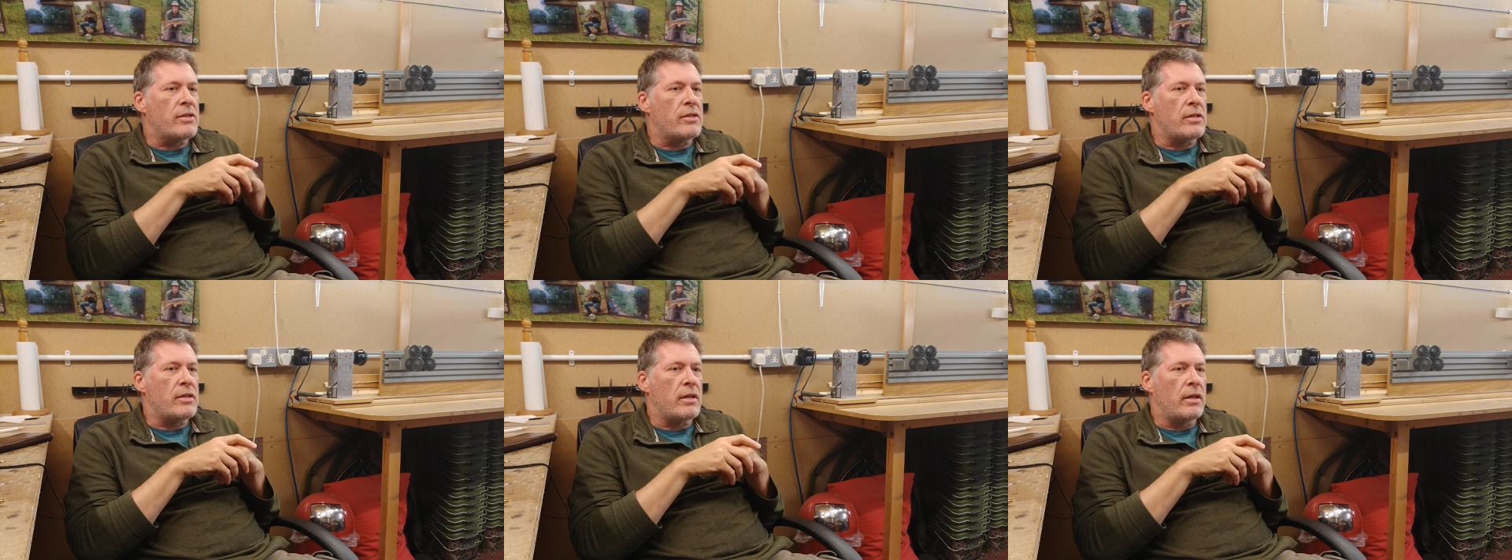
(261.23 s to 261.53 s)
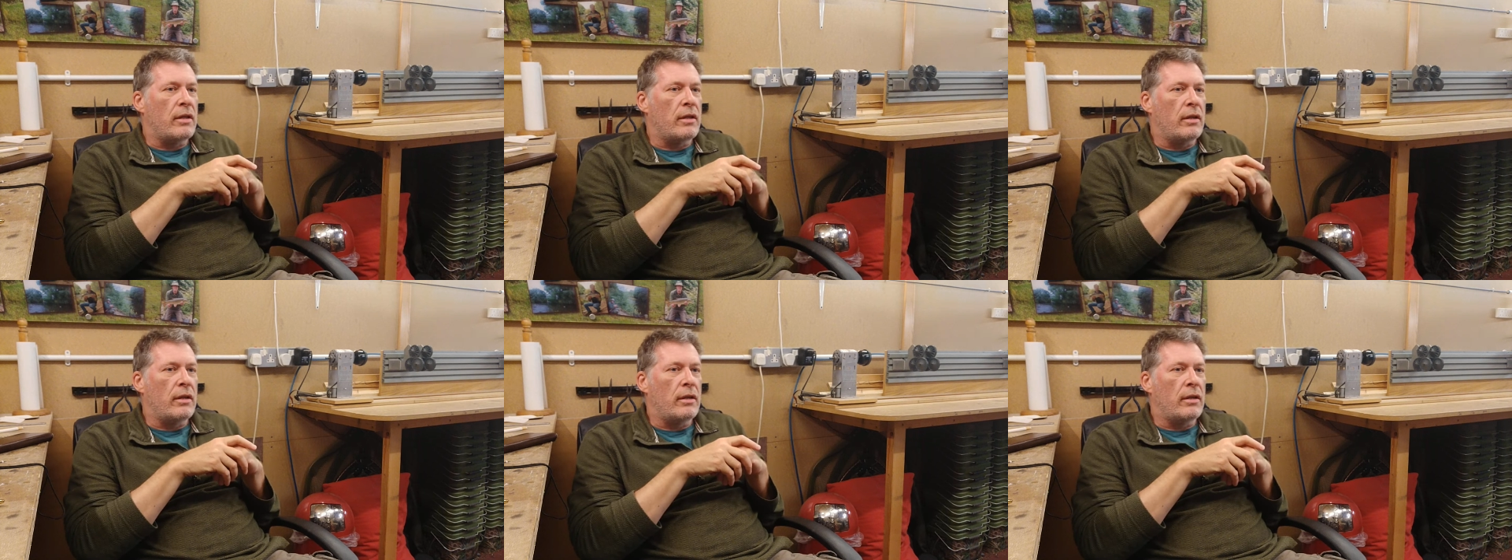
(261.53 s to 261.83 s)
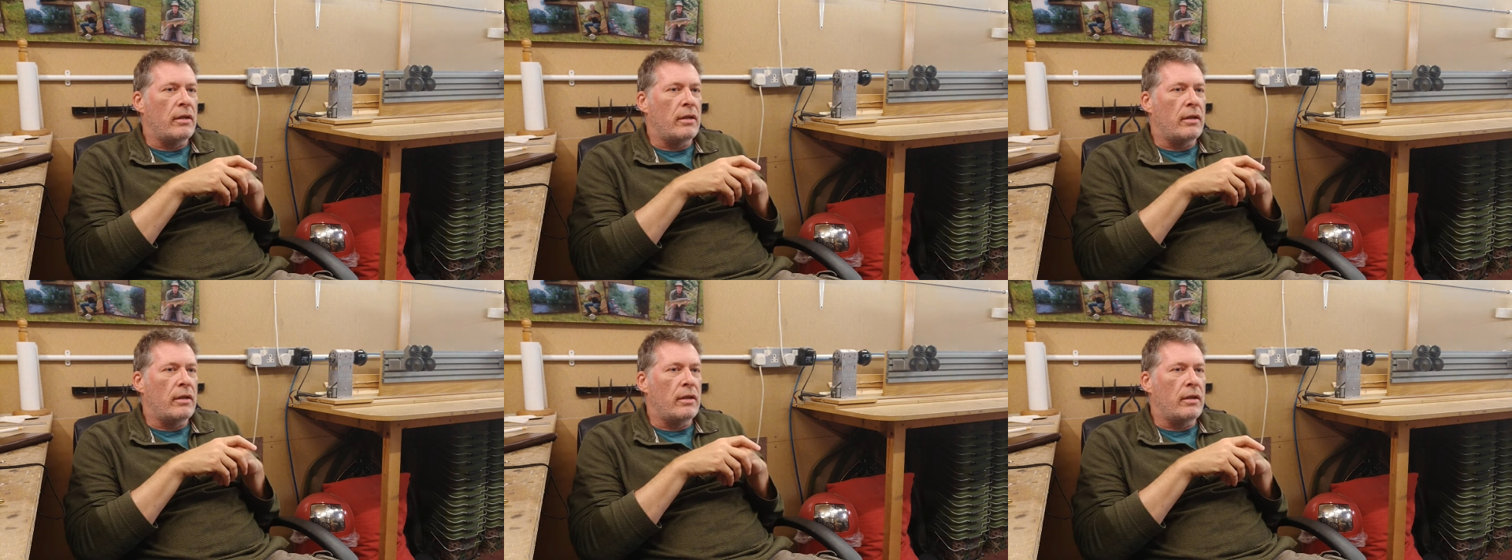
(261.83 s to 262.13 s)

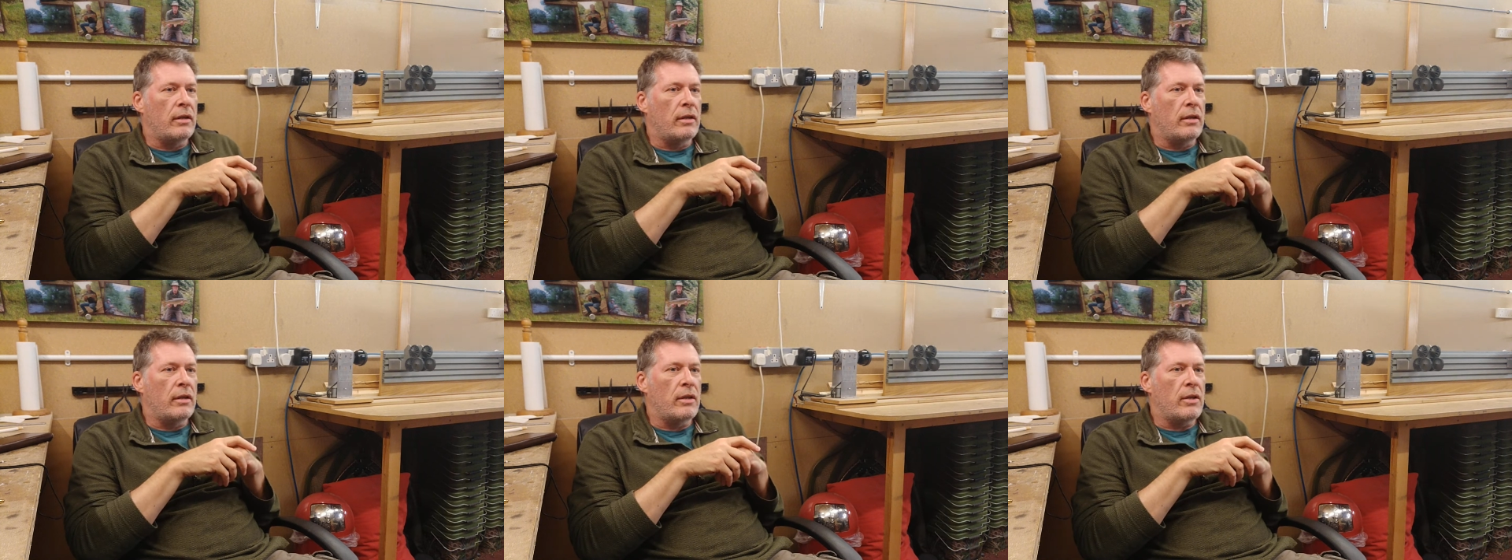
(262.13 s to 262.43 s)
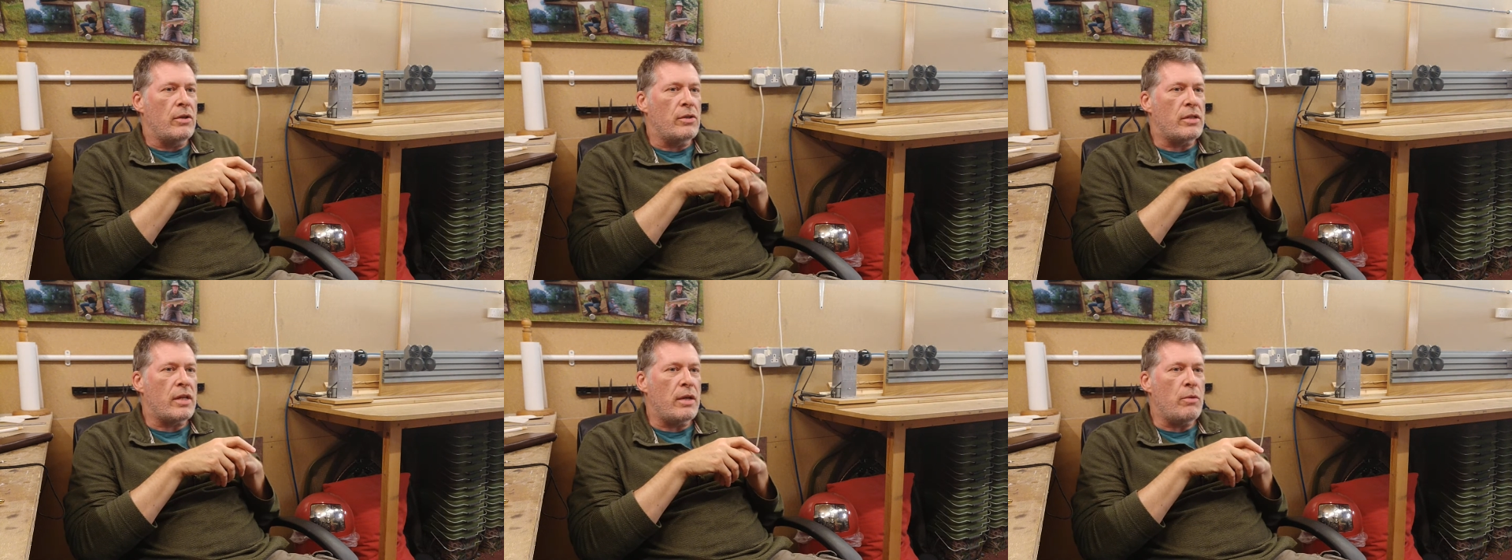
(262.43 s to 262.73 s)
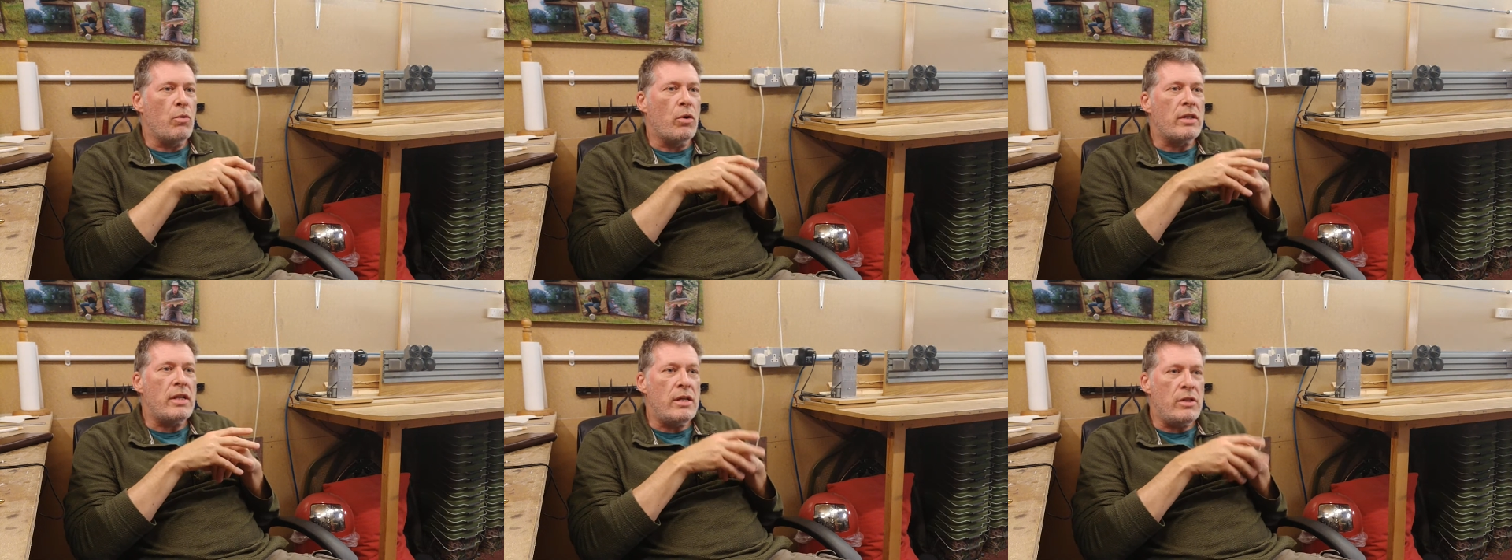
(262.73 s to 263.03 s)
You see,
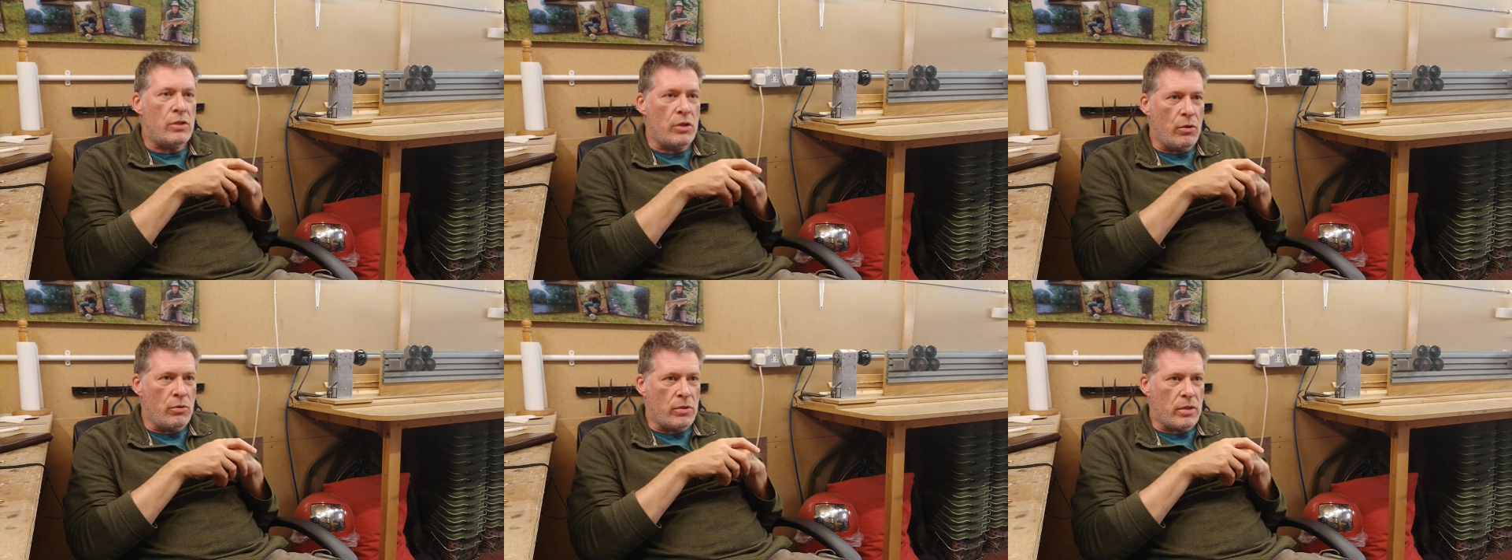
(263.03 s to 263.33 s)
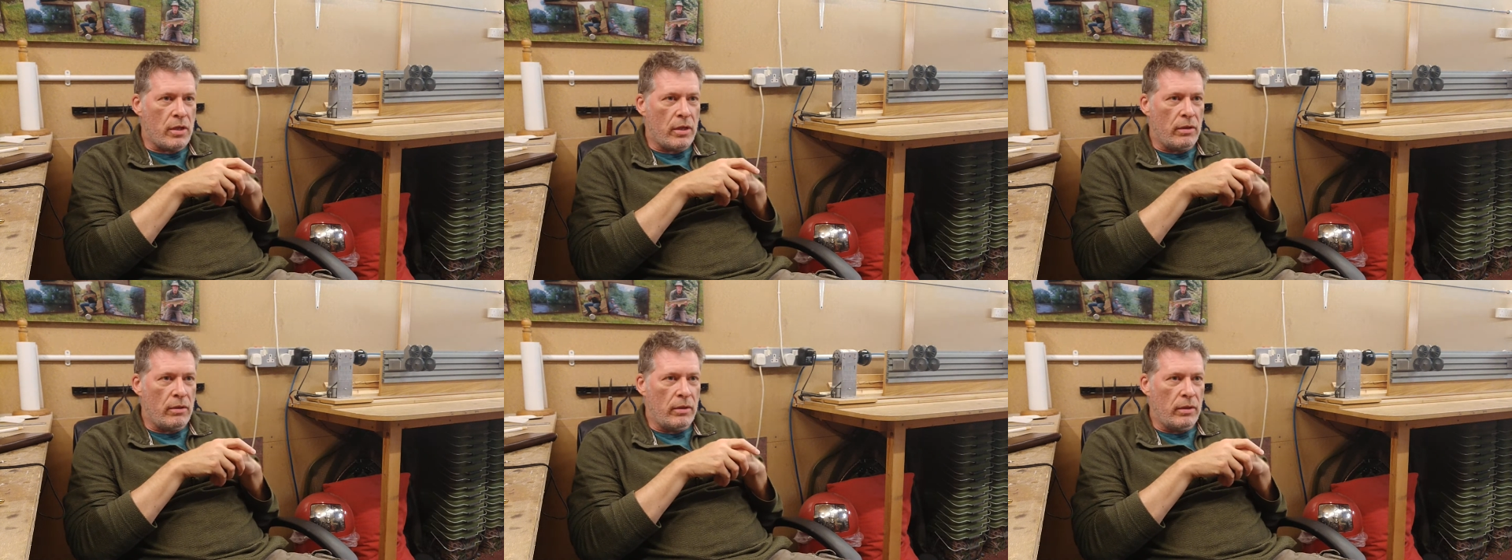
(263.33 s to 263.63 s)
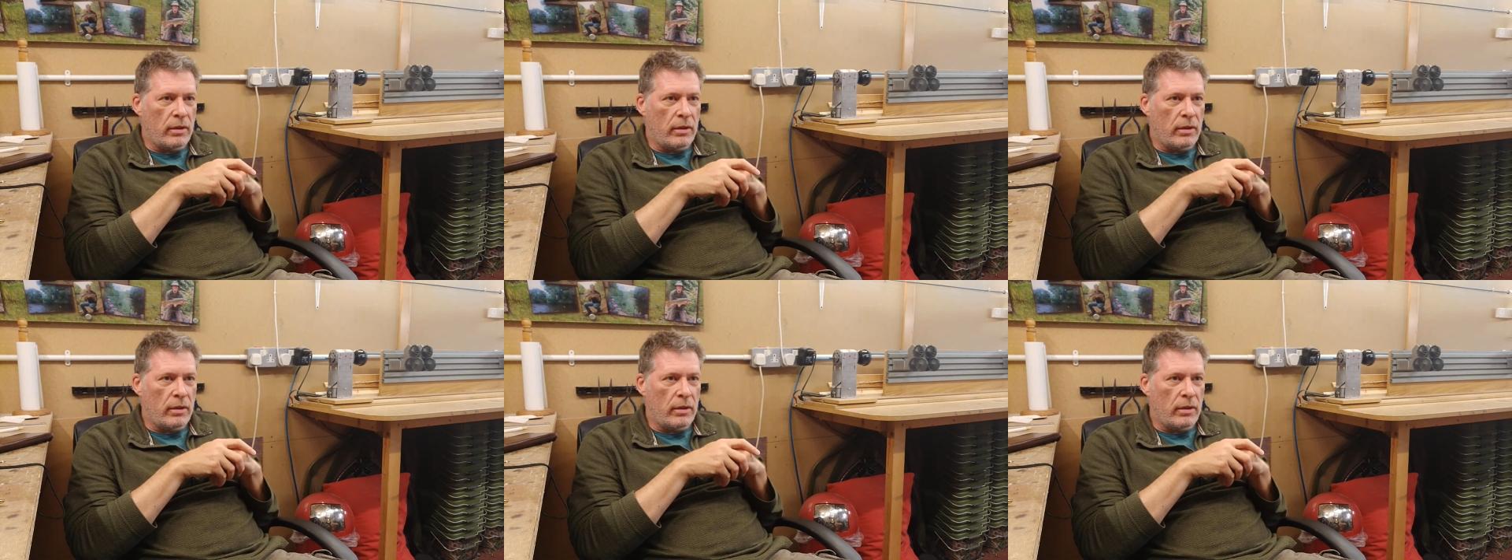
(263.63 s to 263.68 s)
what he's used to.